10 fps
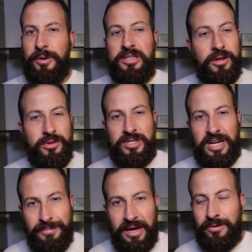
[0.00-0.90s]
I don't use
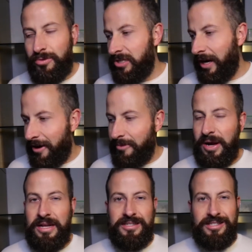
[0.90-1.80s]
any metal scouring
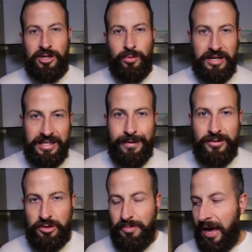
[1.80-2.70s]
pads because I don't want to
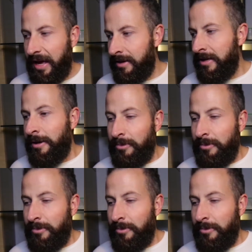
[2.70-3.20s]
damage the pan,